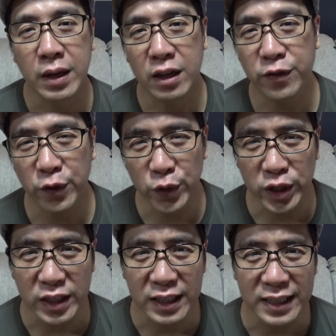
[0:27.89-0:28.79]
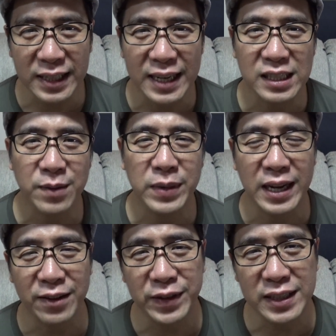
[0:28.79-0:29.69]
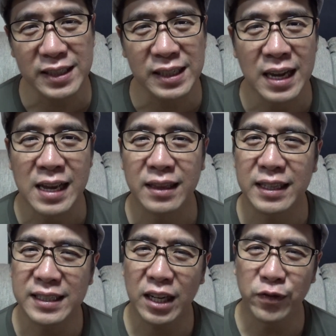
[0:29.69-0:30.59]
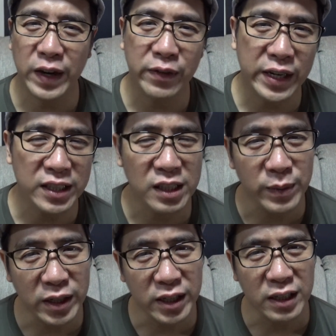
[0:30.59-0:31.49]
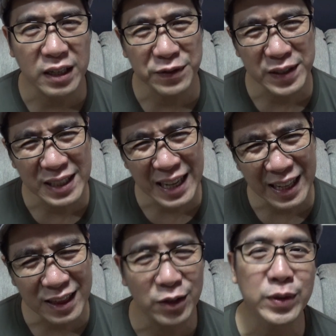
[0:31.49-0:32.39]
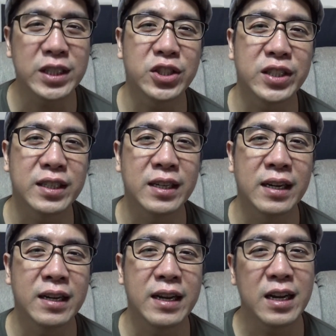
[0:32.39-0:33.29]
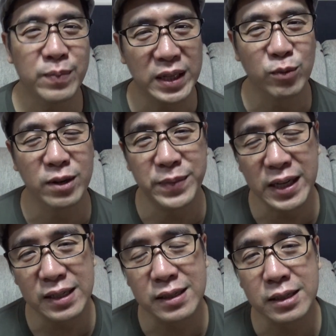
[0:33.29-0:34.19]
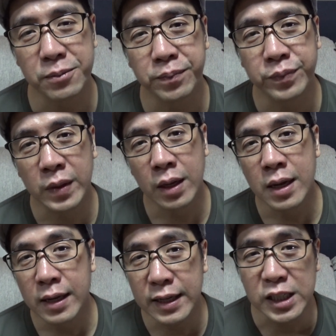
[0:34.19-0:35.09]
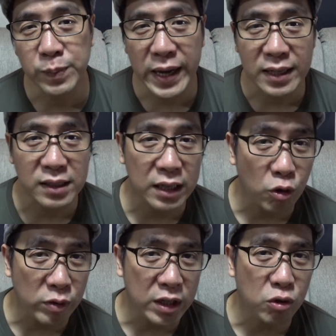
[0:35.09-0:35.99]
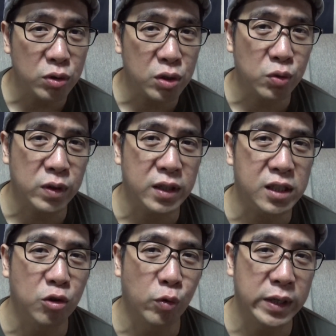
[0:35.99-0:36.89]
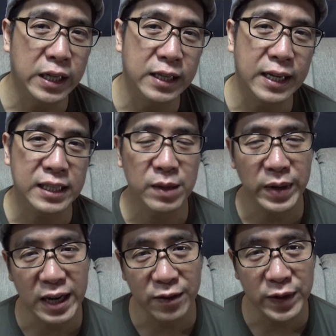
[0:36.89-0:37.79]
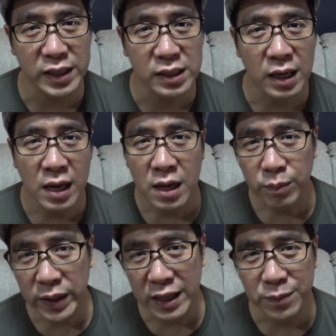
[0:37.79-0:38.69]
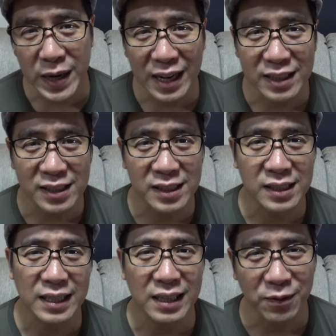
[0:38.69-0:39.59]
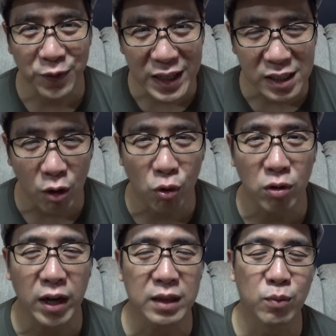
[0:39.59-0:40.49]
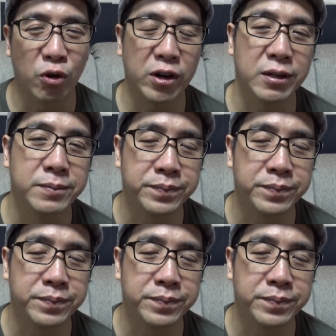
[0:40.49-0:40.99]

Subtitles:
If you've heard the SM11s, they sound very similar, if slightly richer and a bit more bass. In specs, it only goes 2 Hz lower than the SM11s, but in practice, it feels a whole lot more.